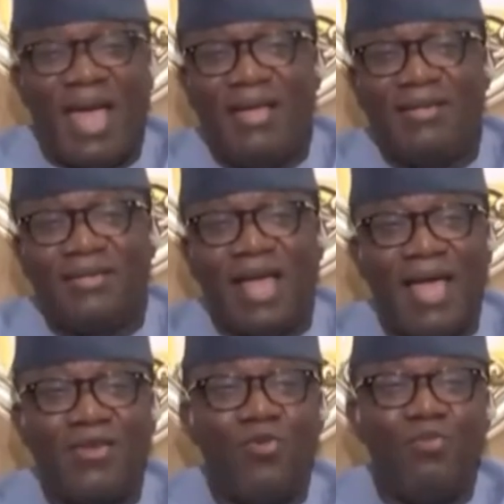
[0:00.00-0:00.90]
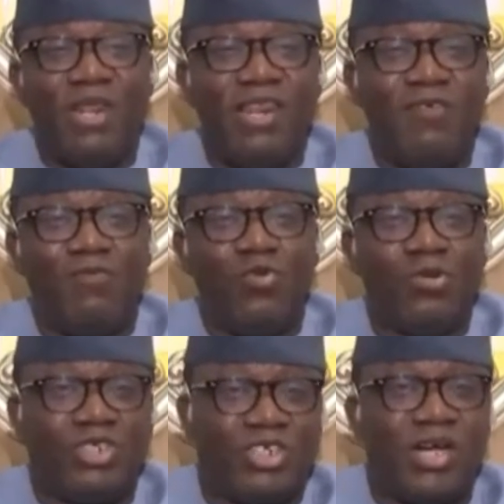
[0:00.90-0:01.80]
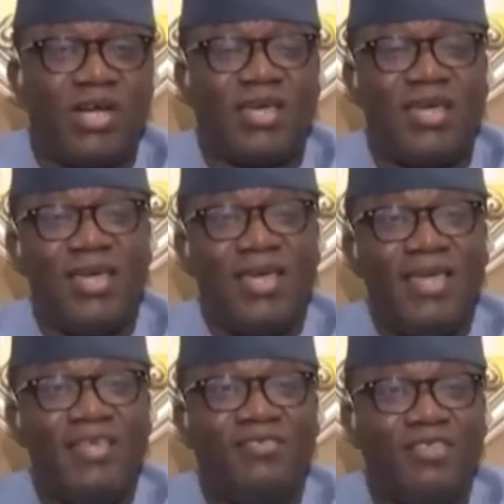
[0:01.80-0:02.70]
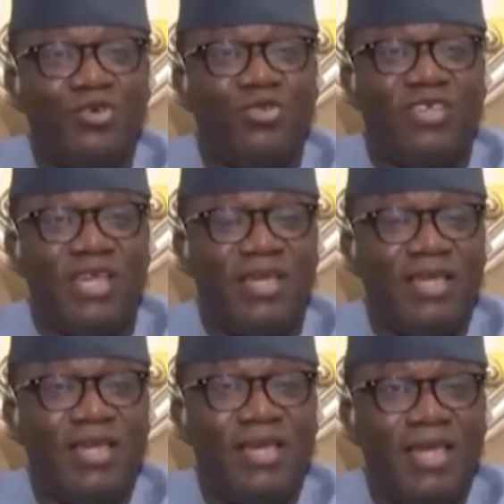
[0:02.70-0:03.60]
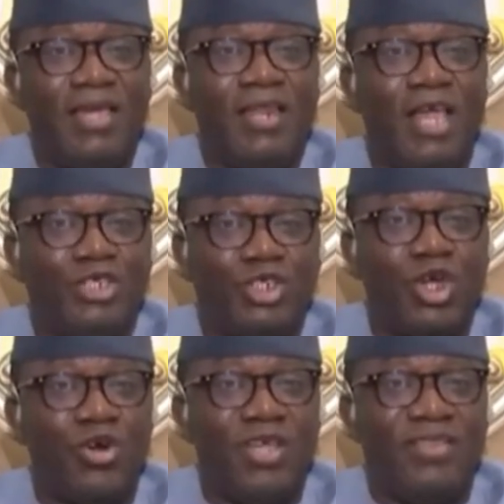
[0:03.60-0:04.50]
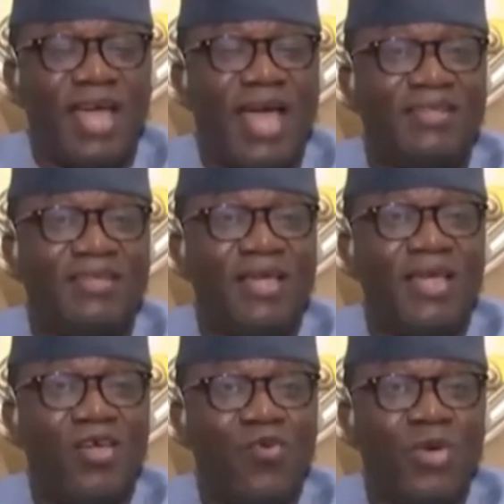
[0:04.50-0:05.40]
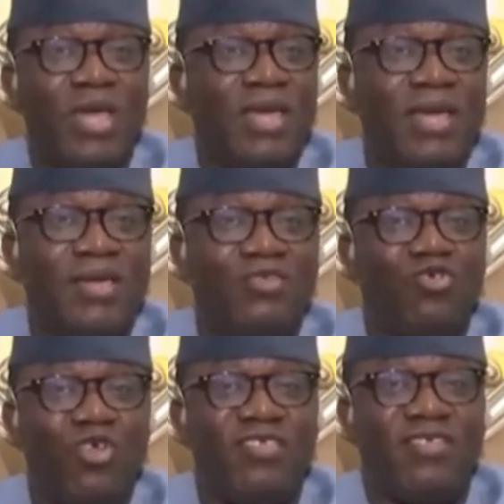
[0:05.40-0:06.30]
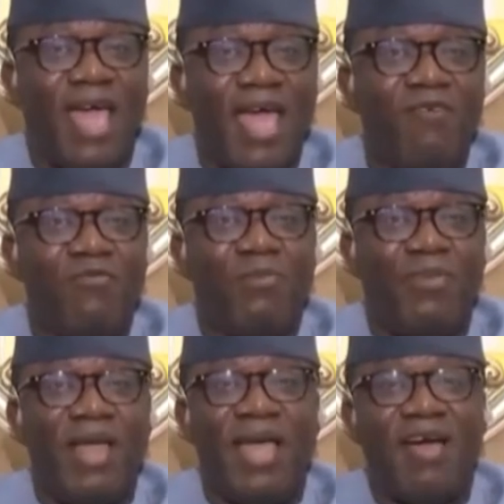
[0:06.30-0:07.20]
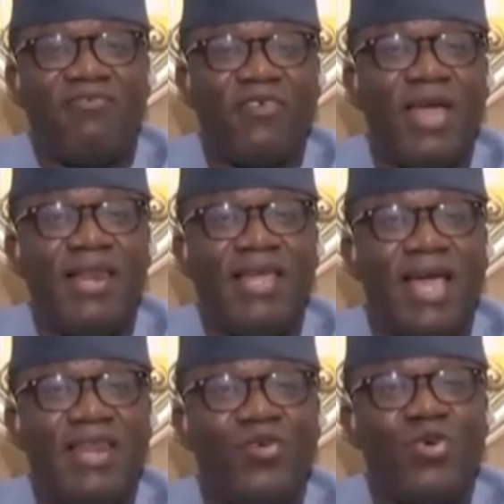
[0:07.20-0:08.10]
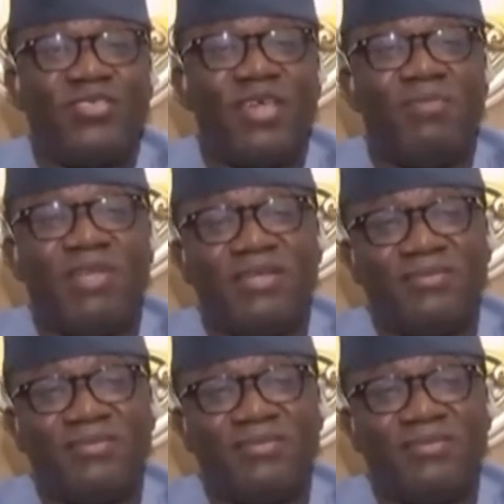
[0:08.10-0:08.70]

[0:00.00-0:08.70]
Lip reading: And I don't believe he will shirk his duty in ensuring that we treat every player fairly and equitably.